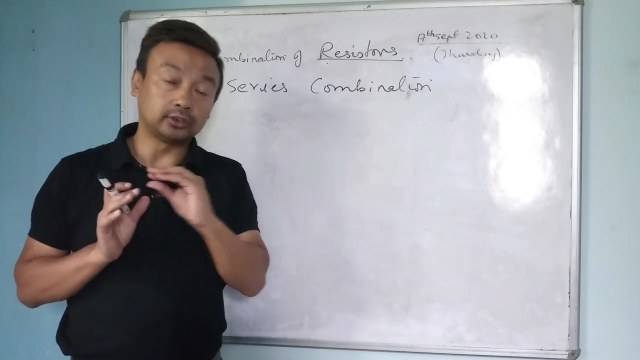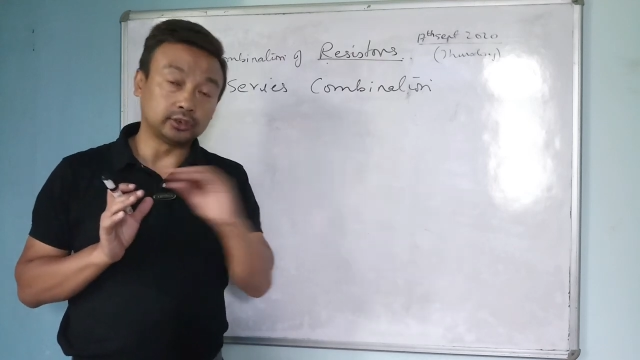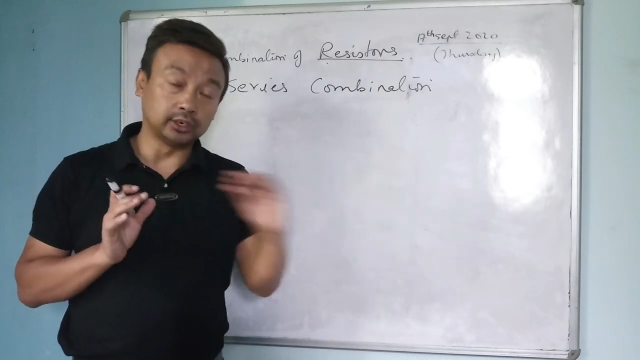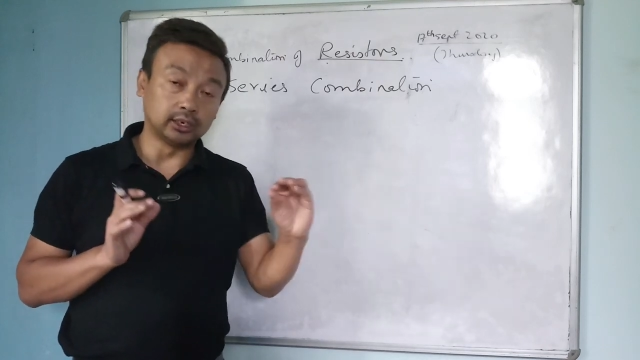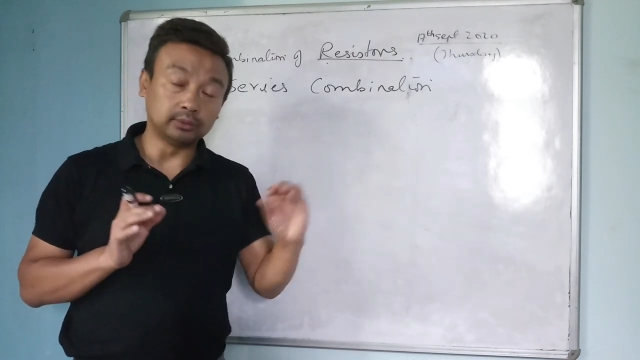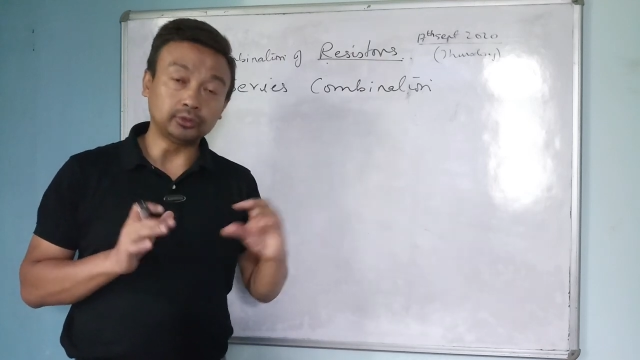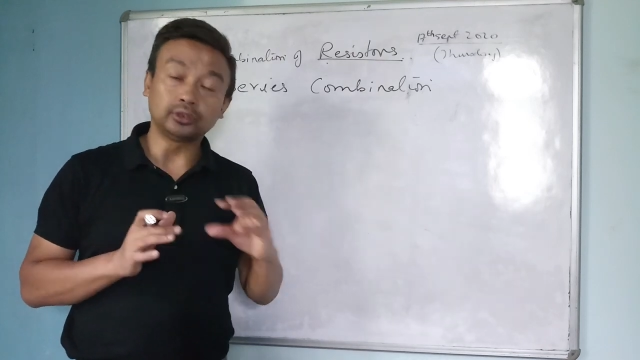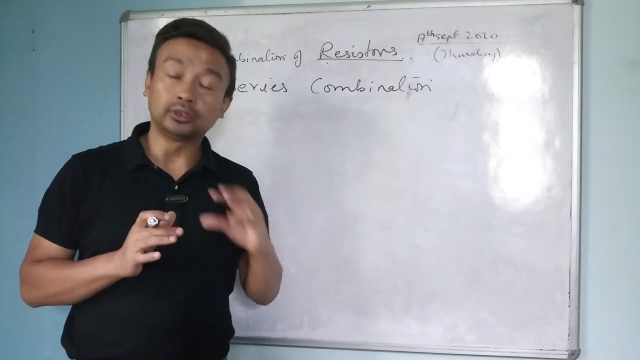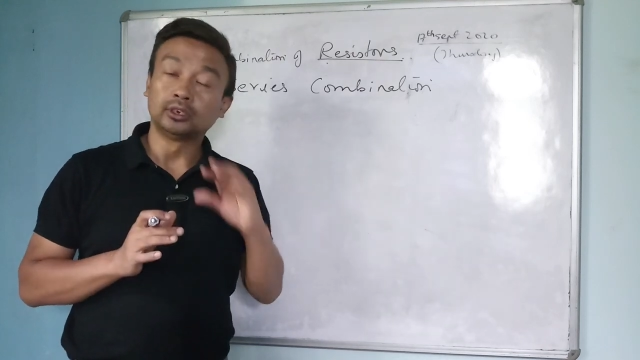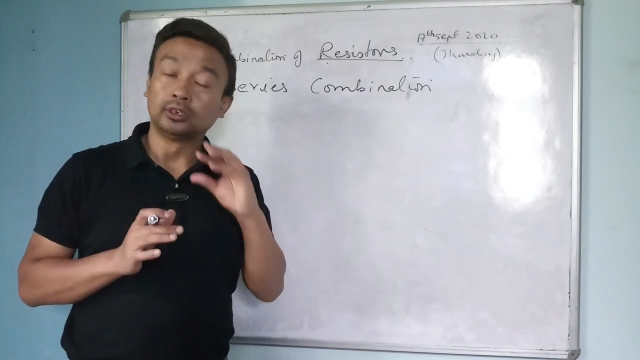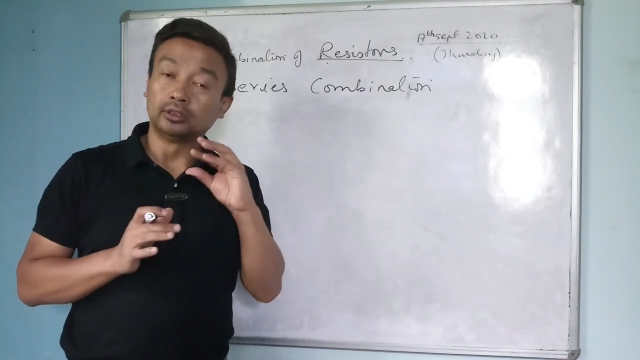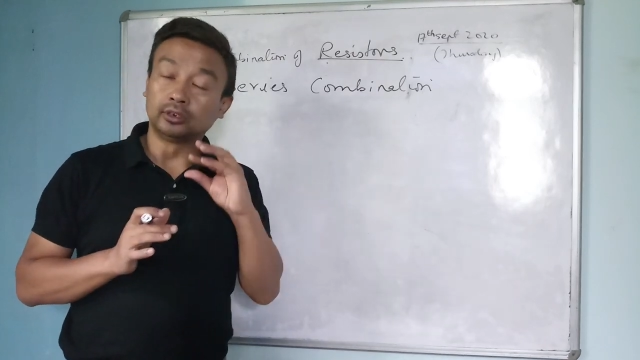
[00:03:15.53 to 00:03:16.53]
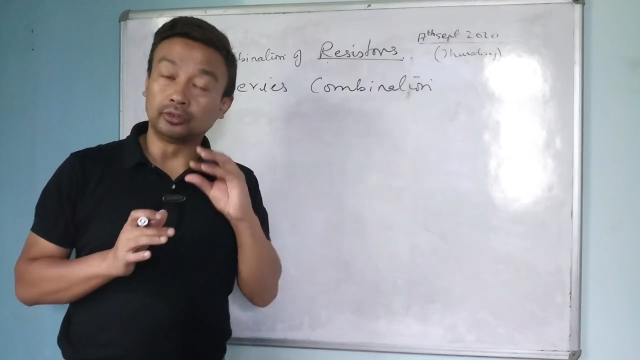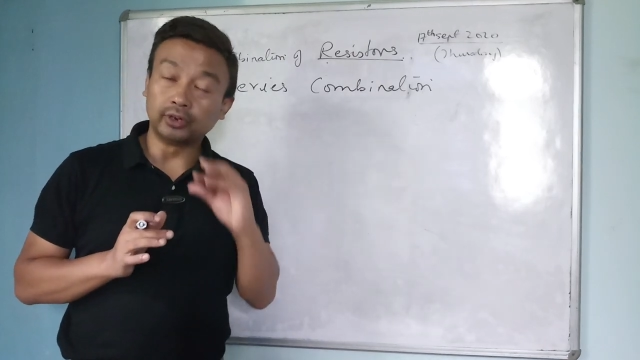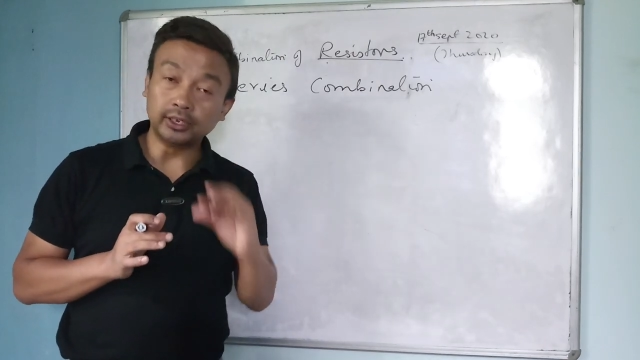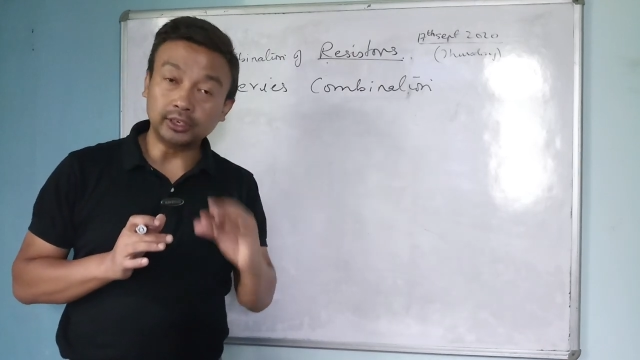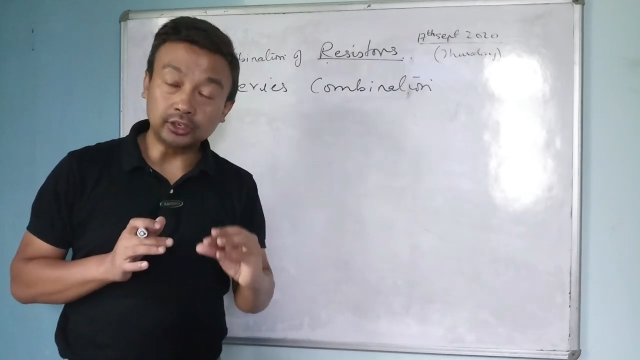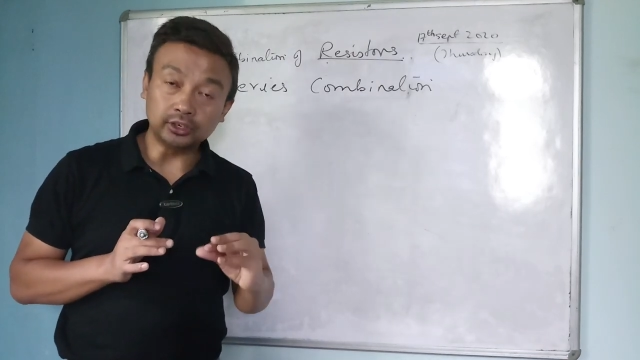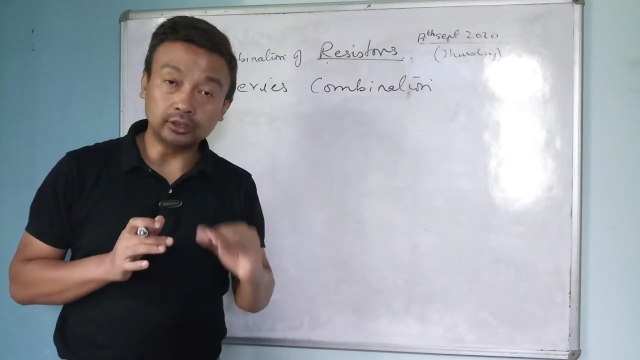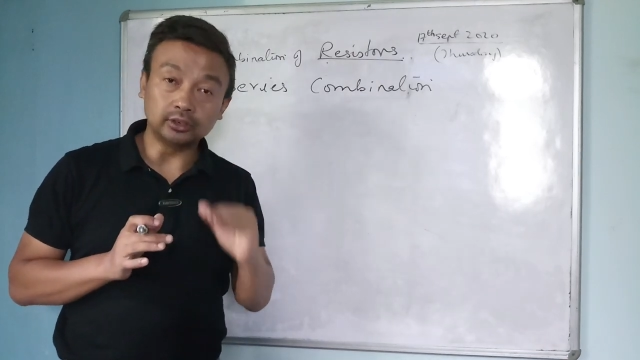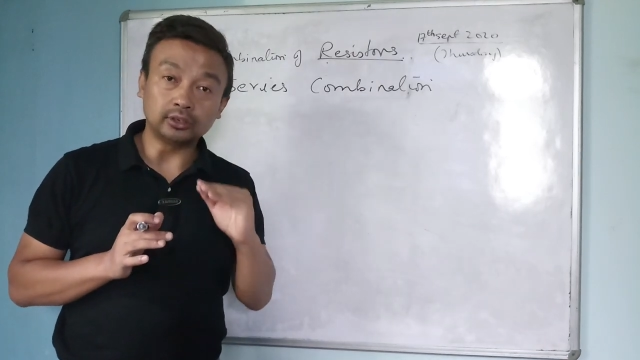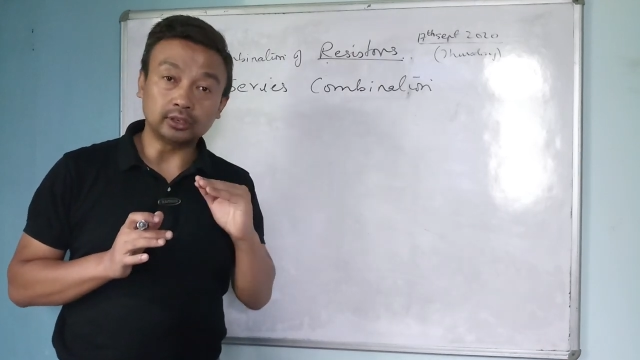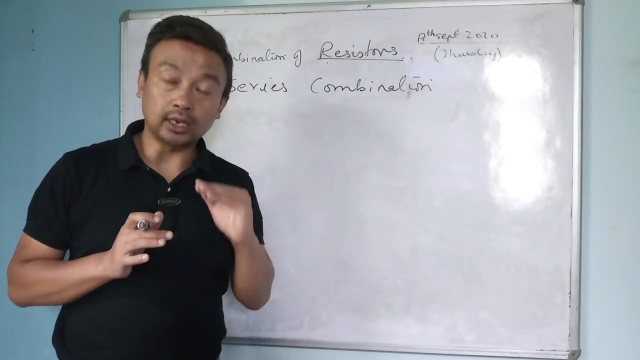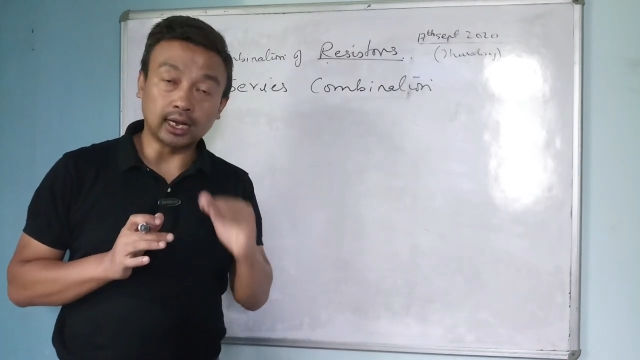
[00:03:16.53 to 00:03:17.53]
terms, the
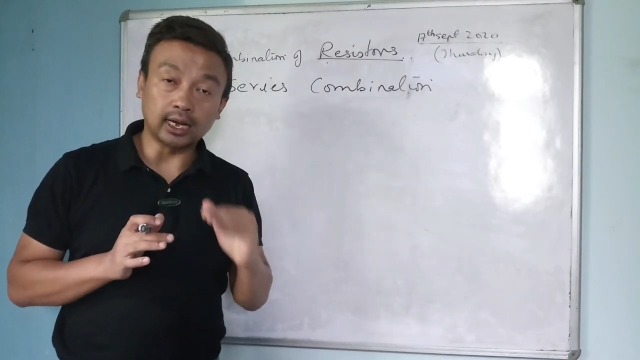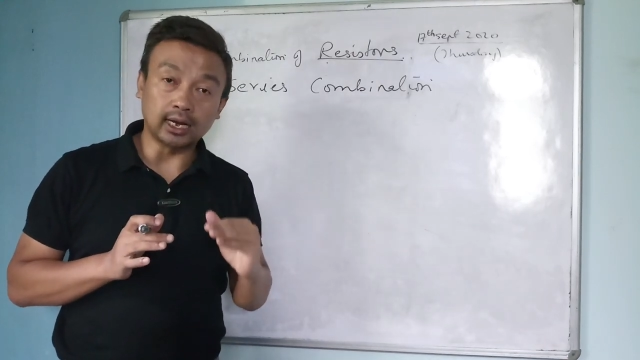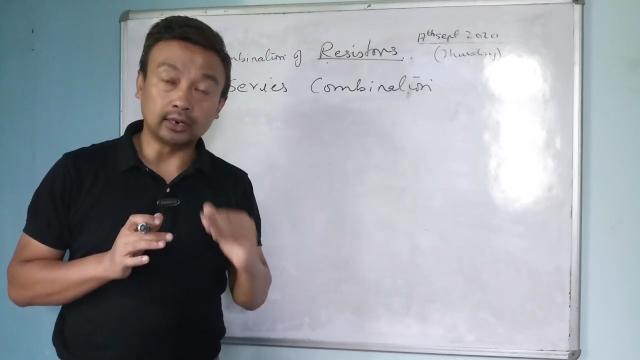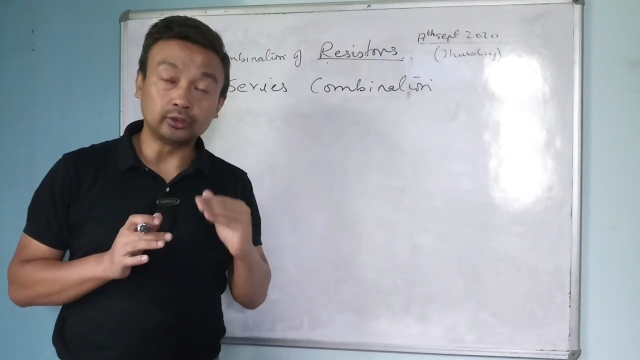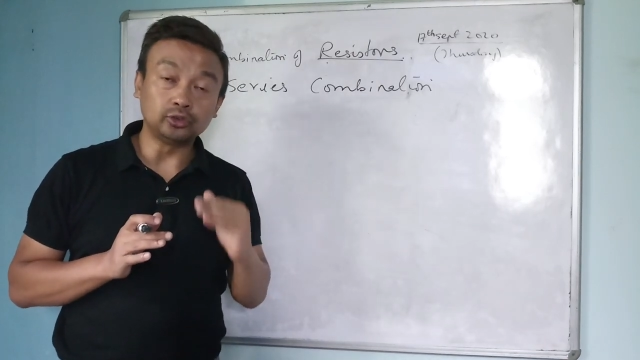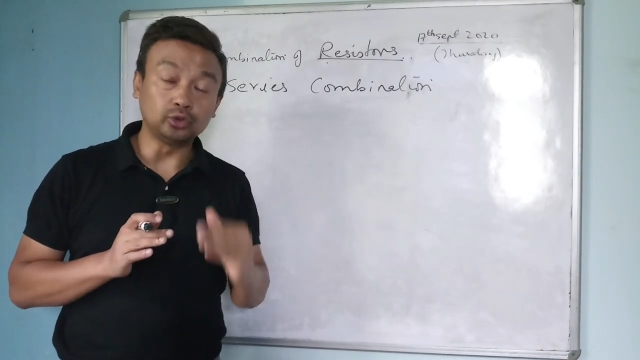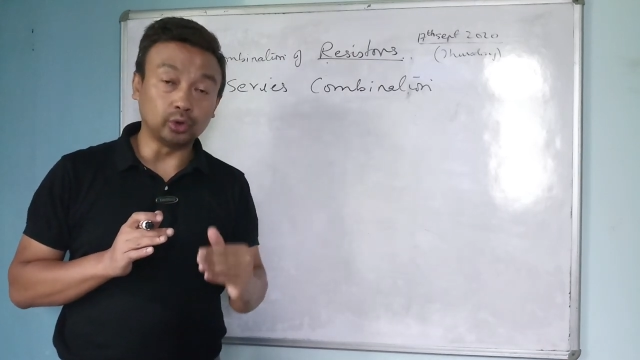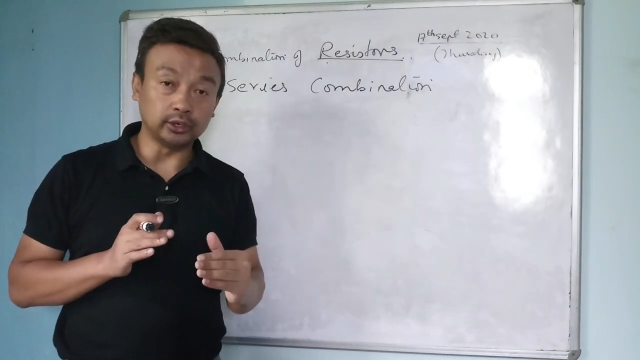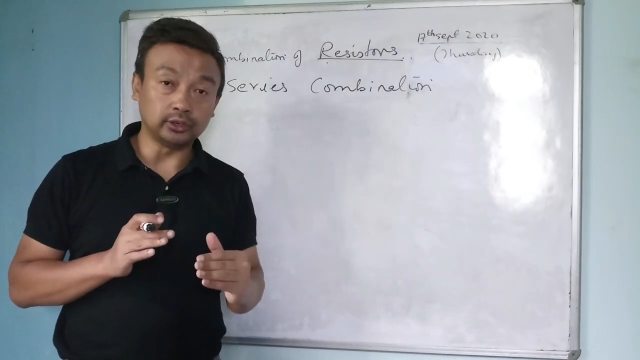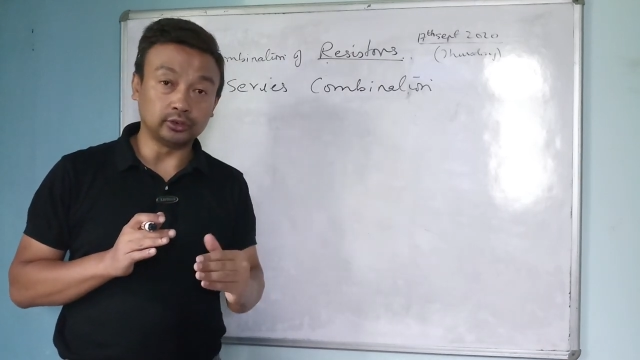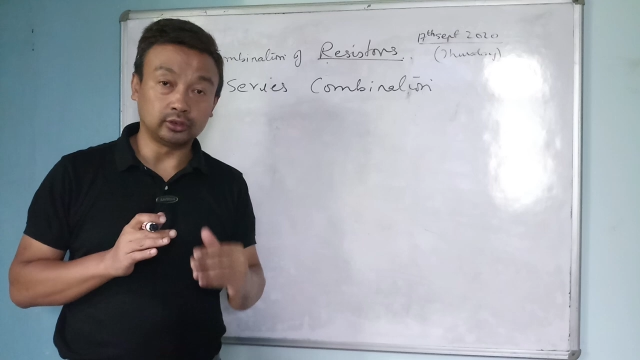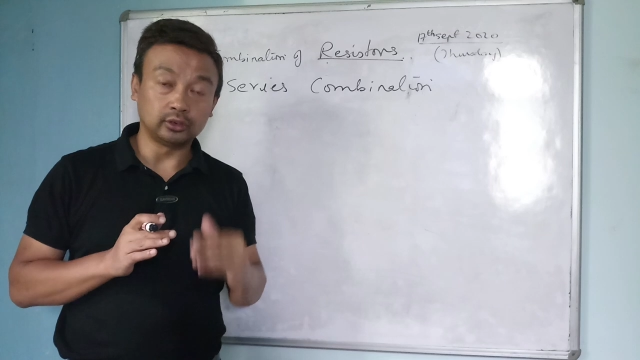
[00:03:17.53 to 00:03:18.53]
resistors are joined